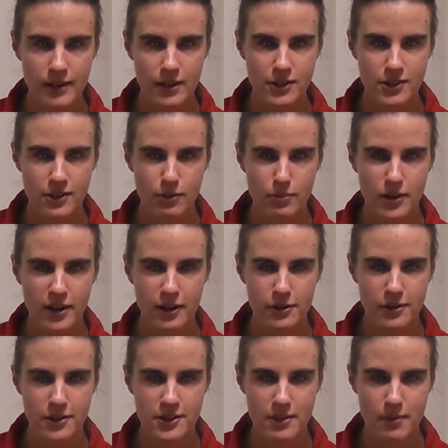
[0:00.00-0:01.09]
It's an
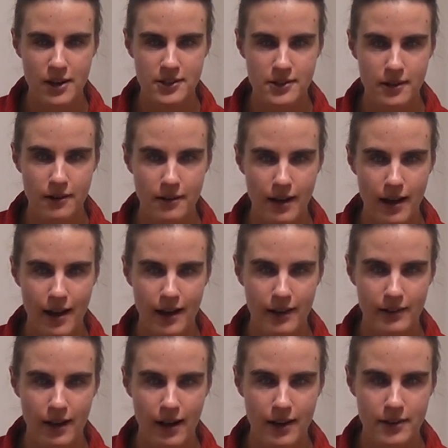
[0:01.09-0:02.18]
obligatory semester
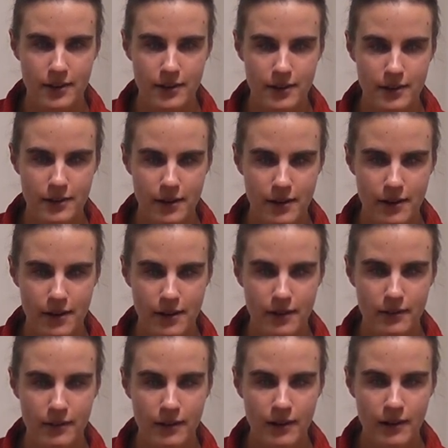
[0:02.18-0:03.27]
and I did it in
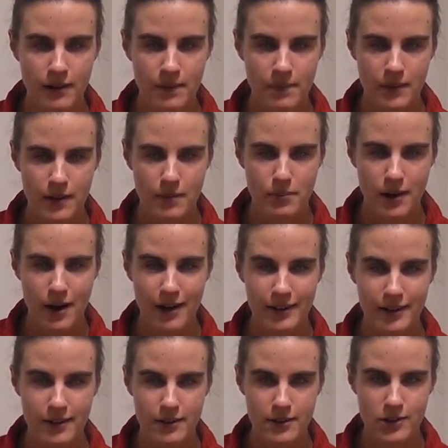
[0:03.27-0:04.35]
Prague
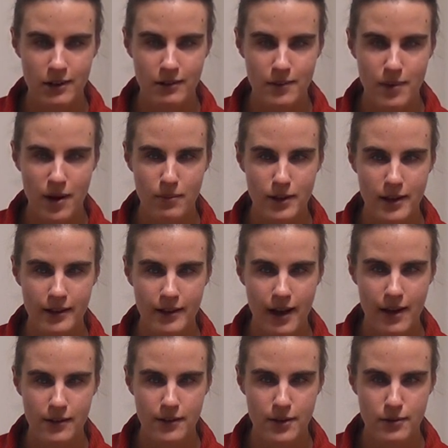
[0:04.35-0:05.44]
in the Czech Republic
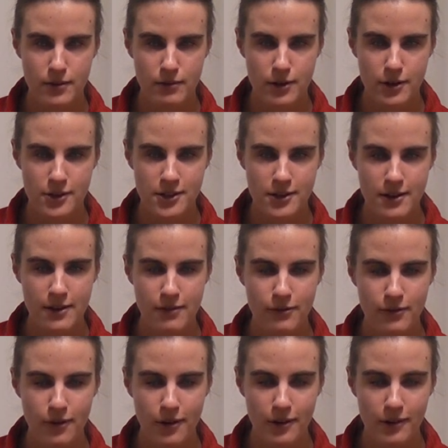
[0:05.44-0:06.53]
at the university
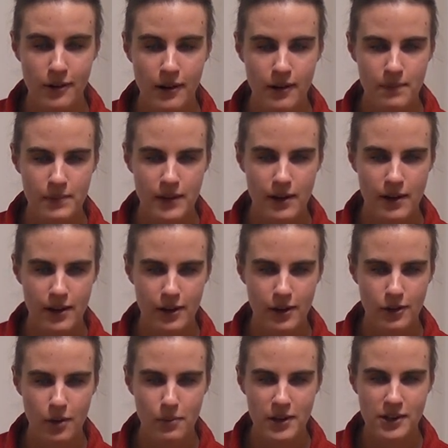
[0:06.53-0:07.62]
for
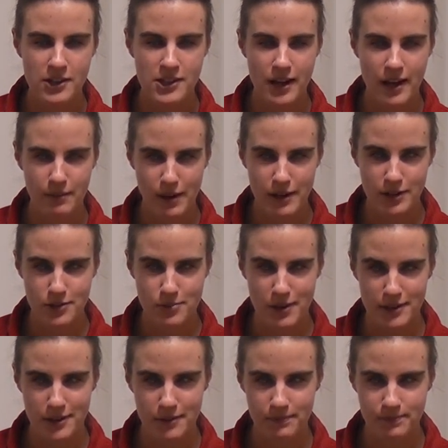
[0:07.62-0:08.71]
economics and
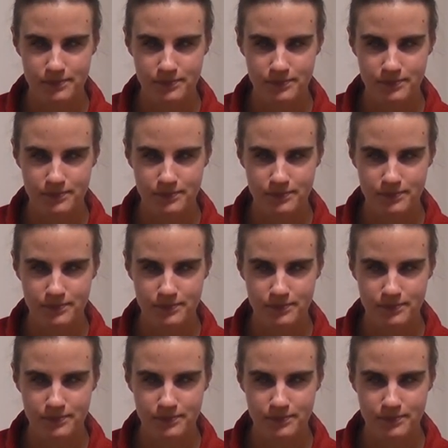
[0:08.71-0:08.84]
management.